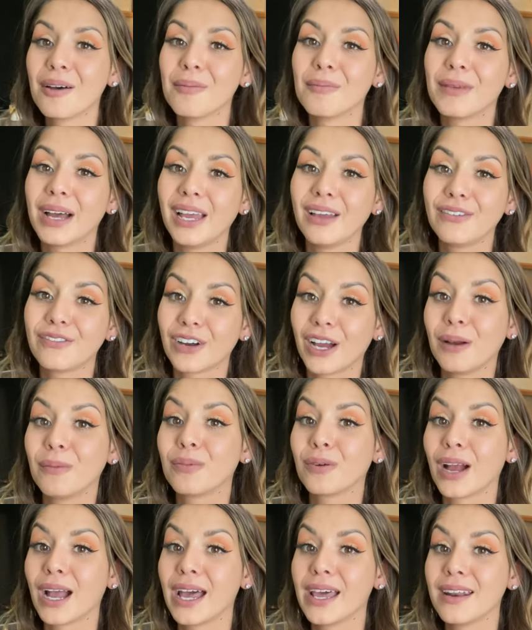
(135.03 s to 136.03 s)
my friend
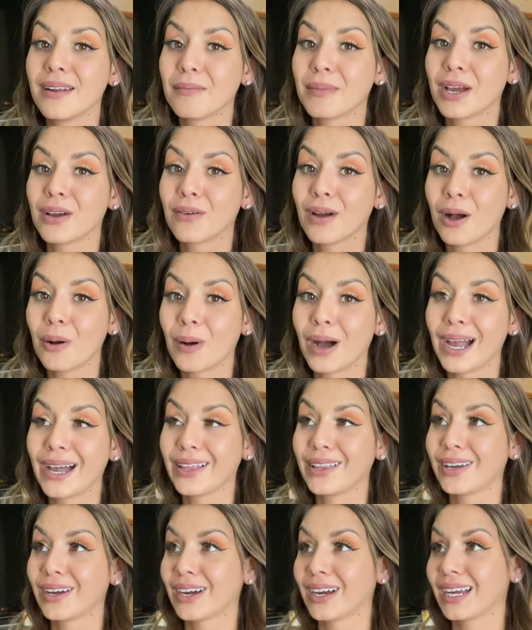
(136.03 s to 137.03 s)
bred my
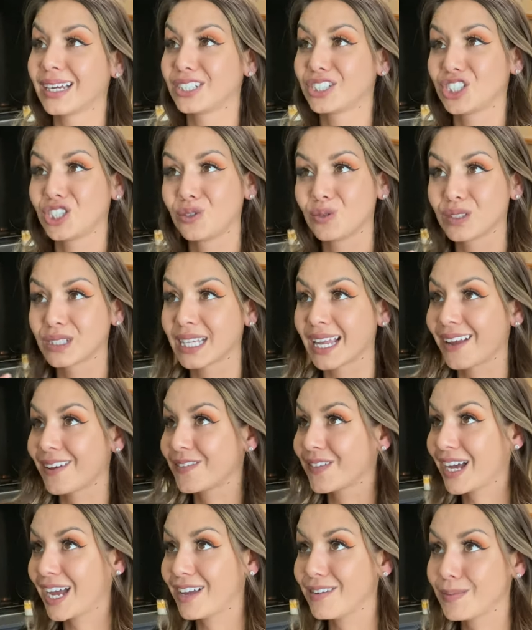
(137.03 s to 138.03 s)
Rottweiler. She was like
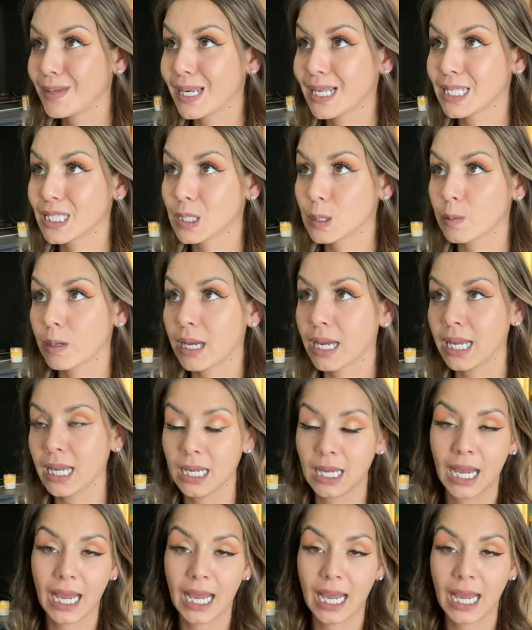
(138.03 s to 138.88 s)
5 minutes away.